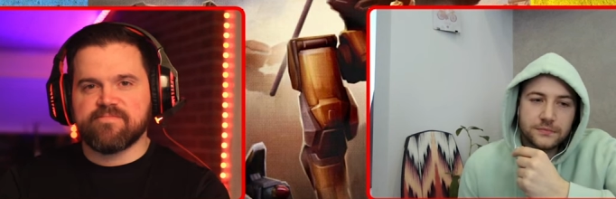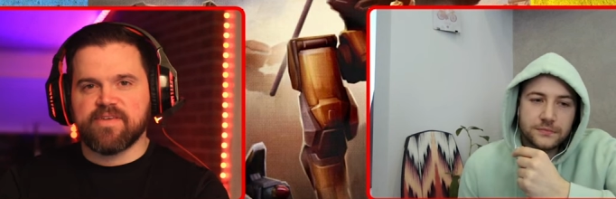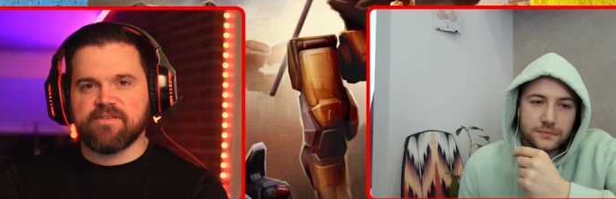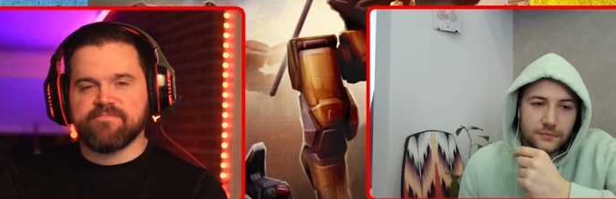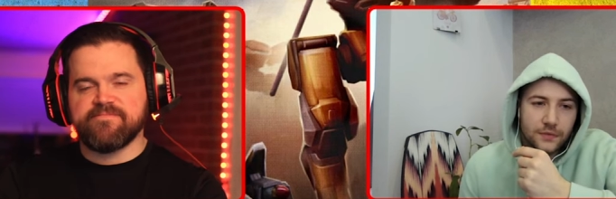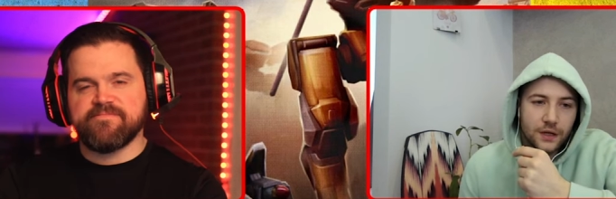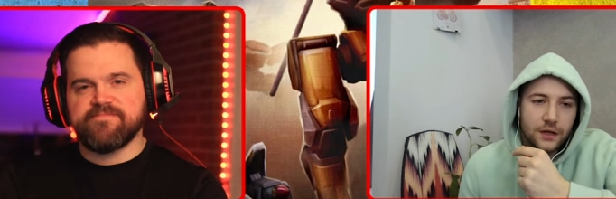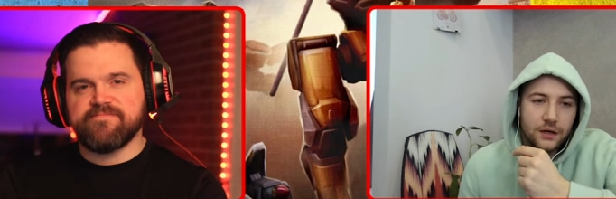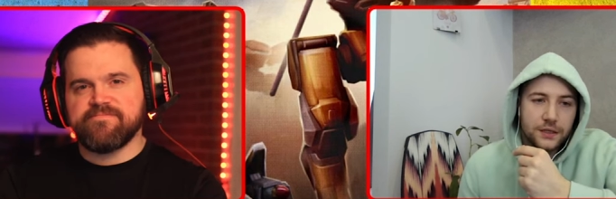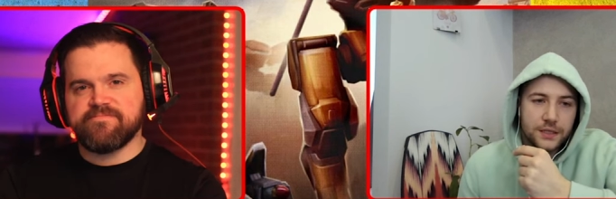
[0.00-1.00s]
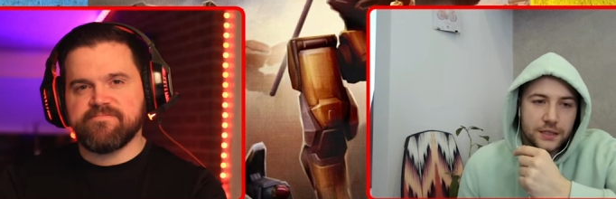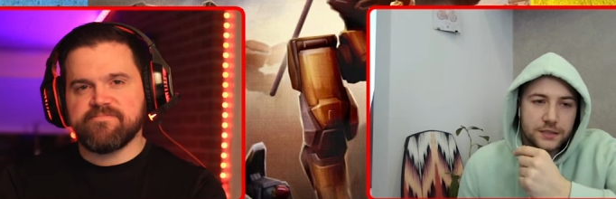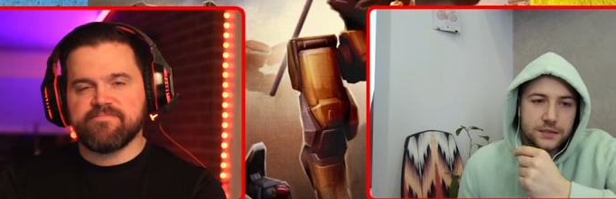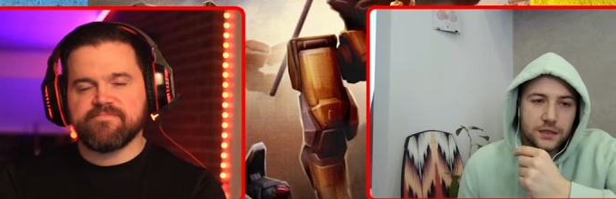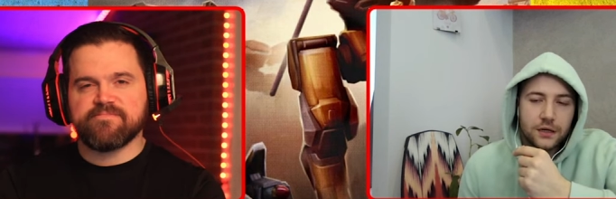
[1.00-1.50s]
Speaker 1: yeah. uh, yes, uh,
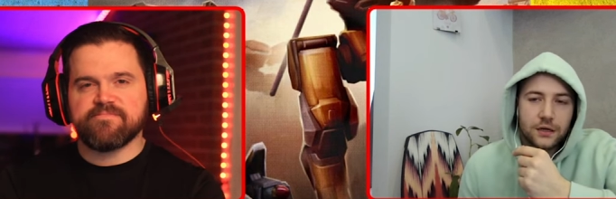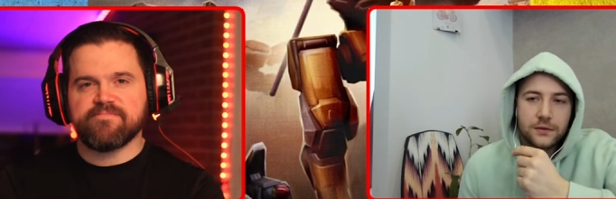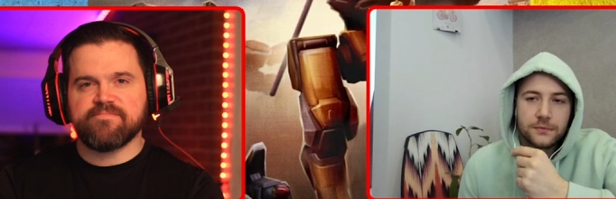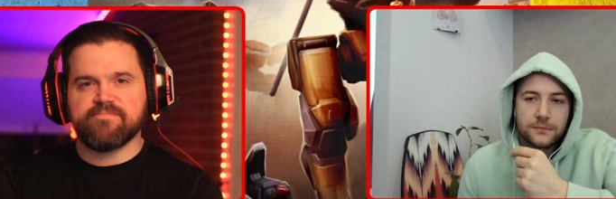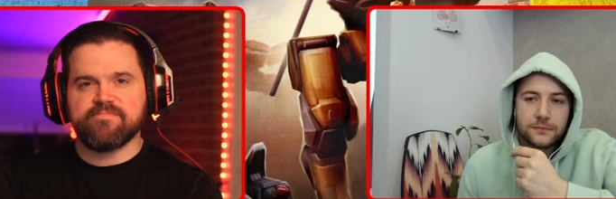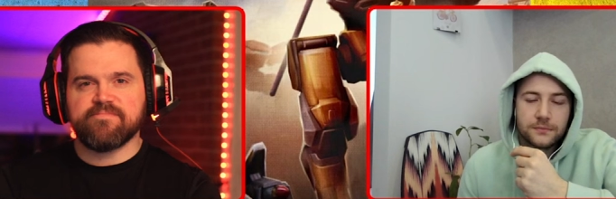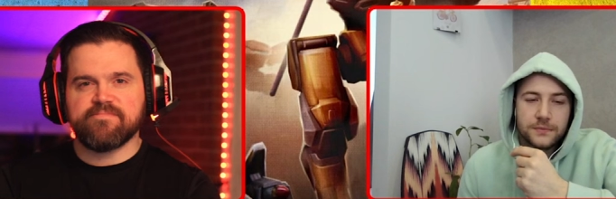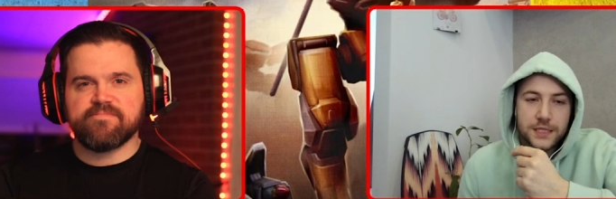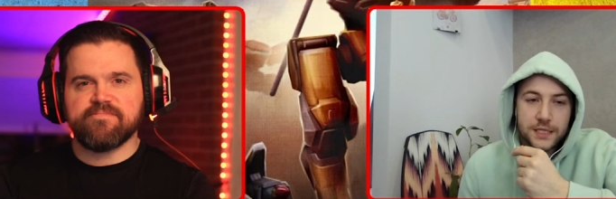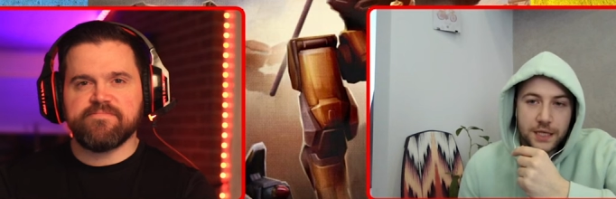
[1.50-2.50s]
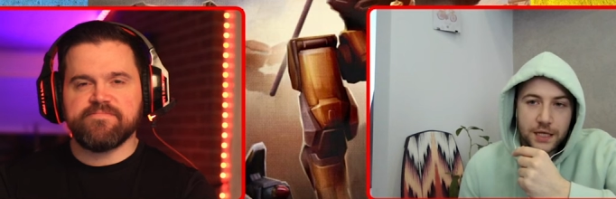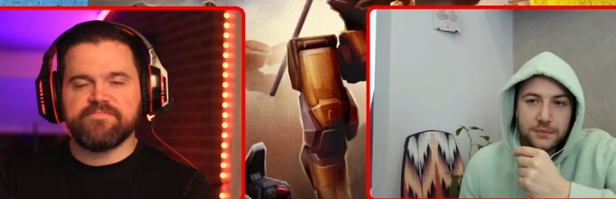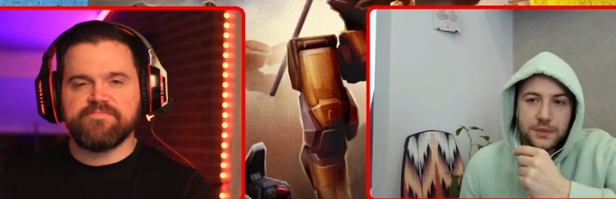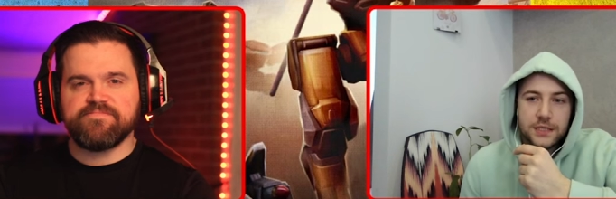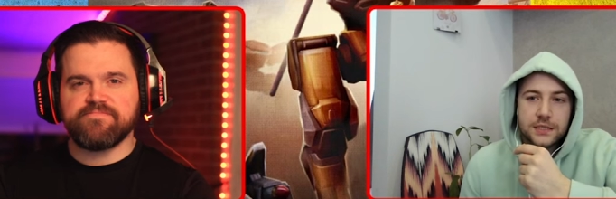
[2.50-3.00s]
the game is
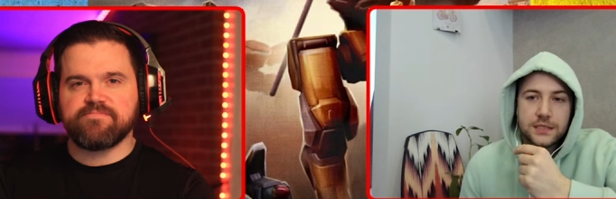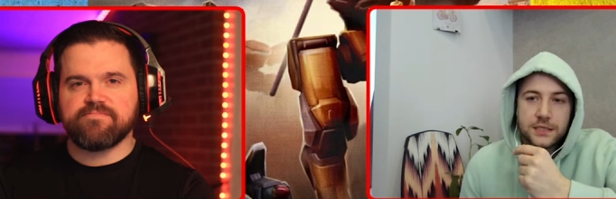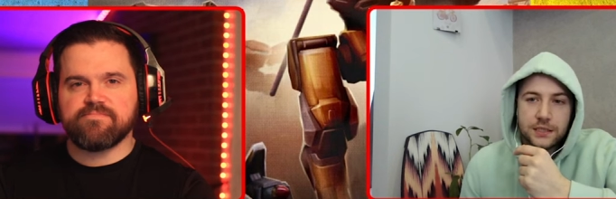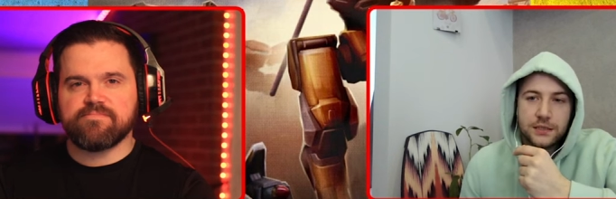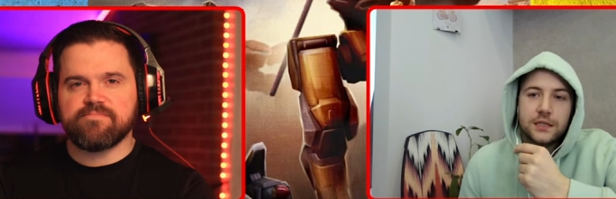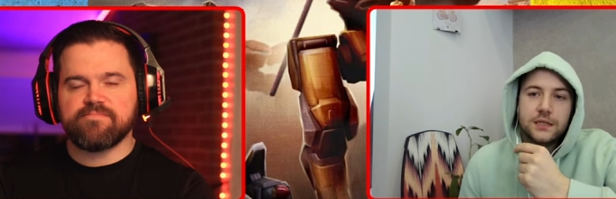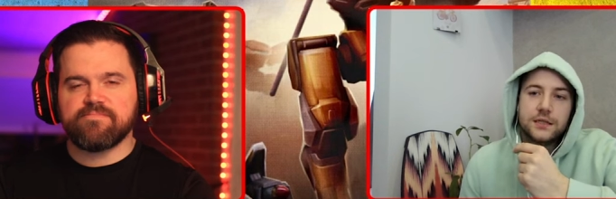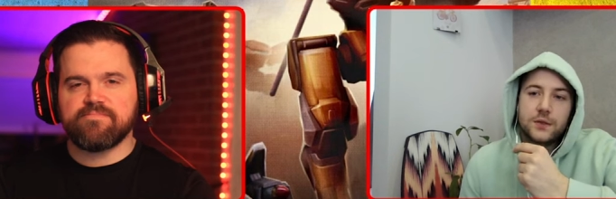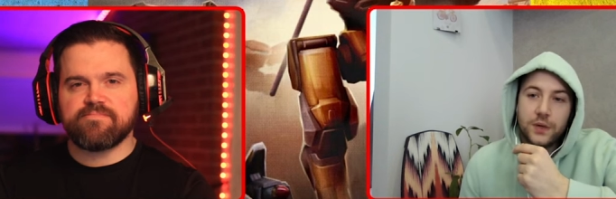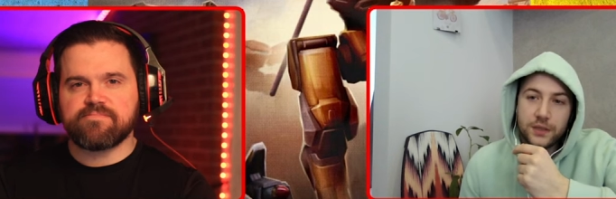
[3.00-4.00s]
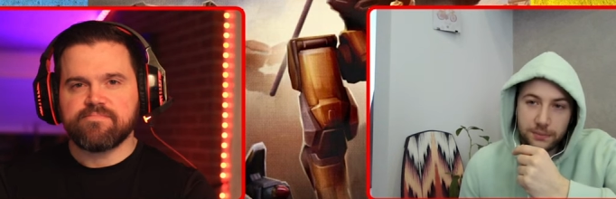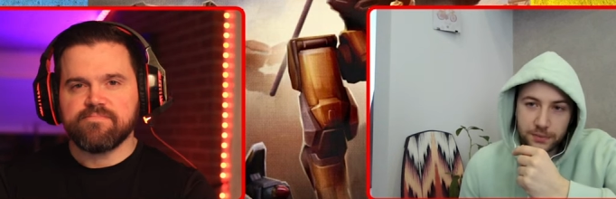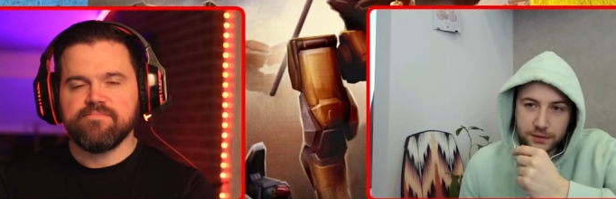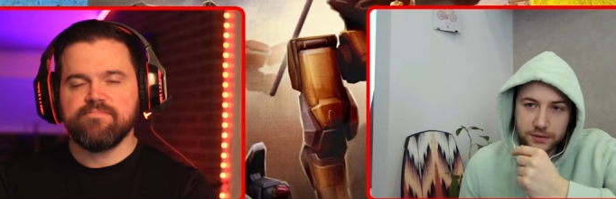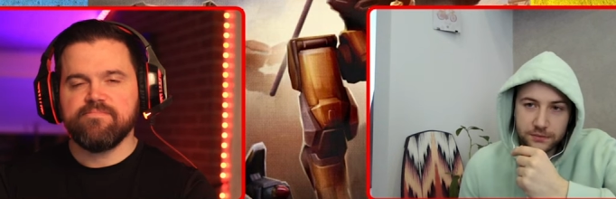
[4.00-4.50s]
still in the development.
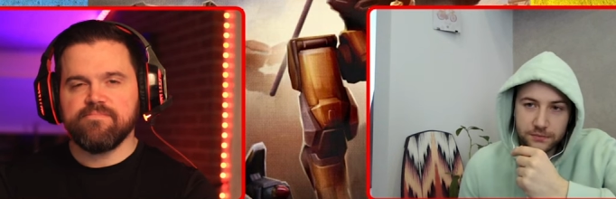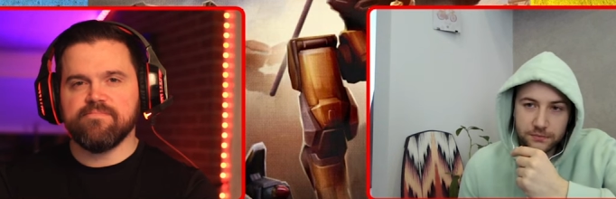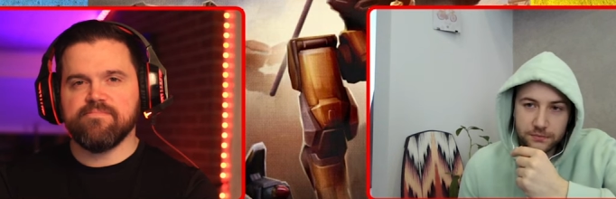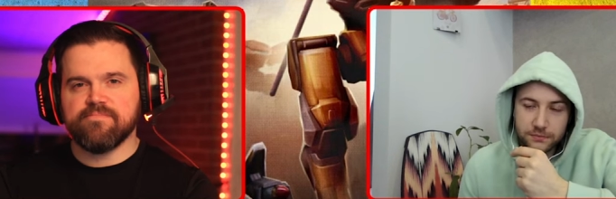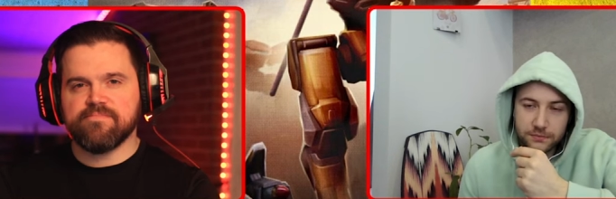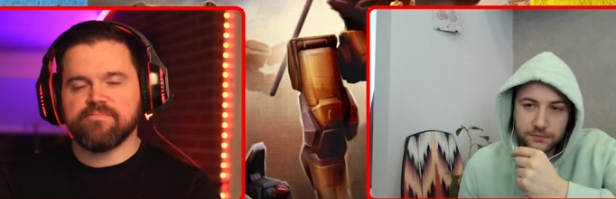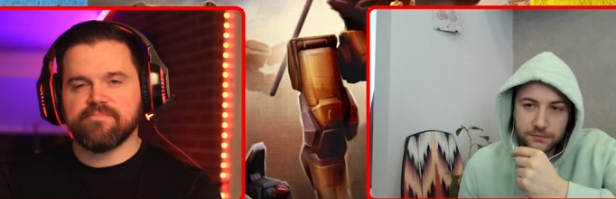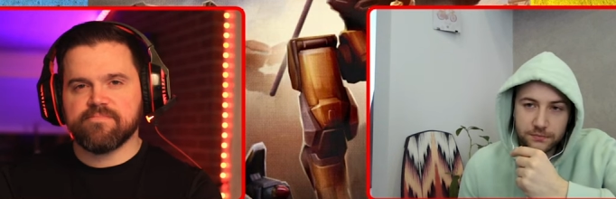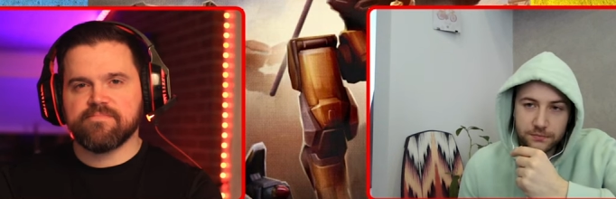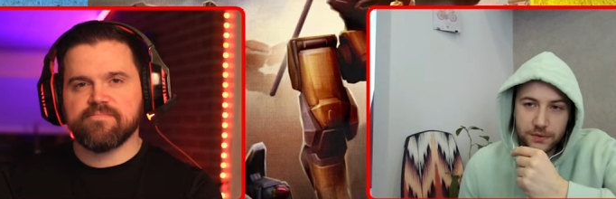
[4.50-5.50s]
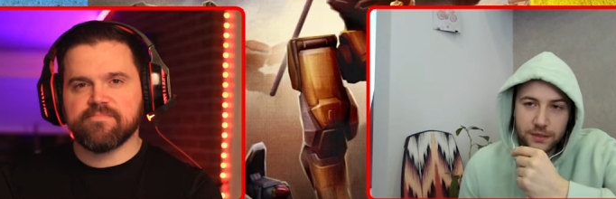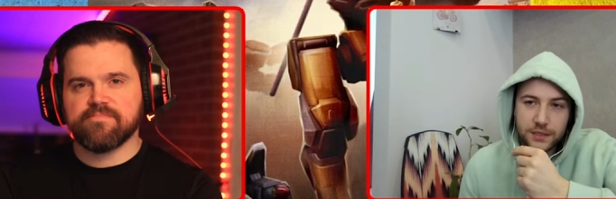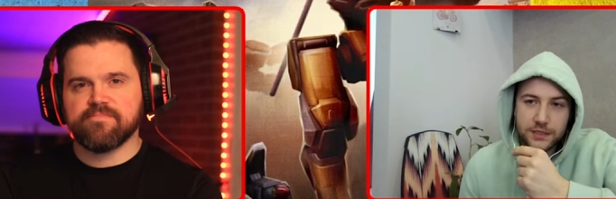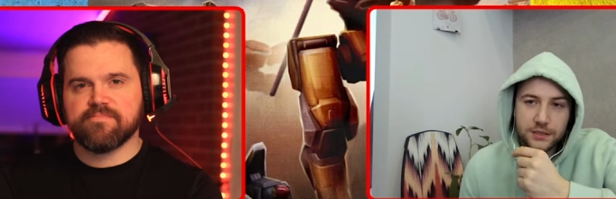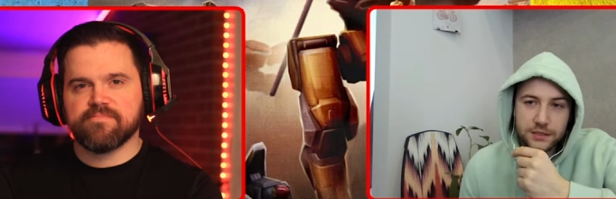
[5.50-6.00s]
This is
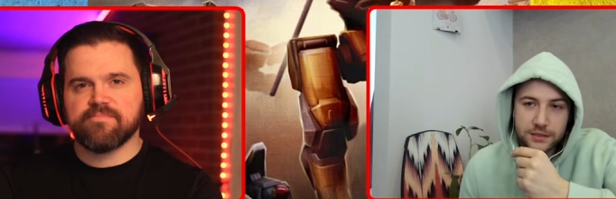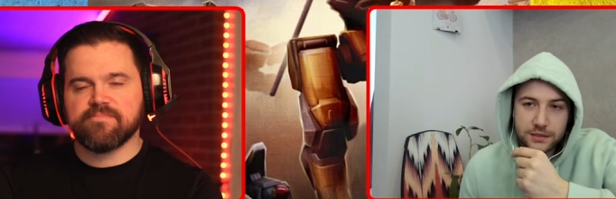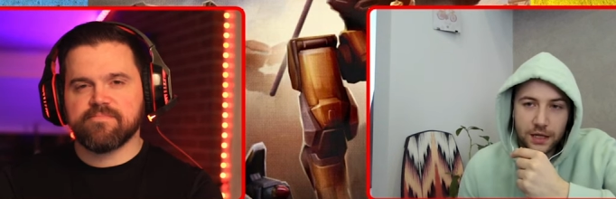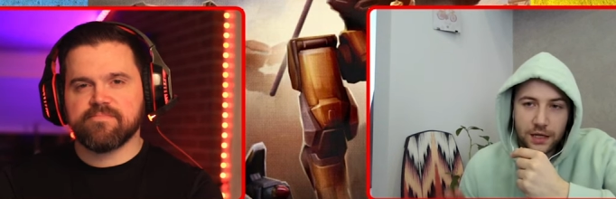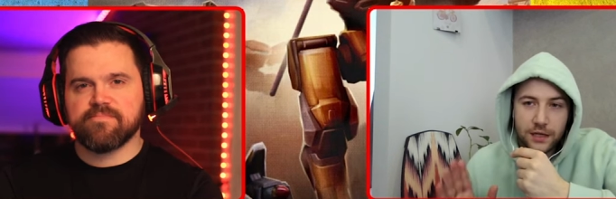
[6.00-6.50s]
we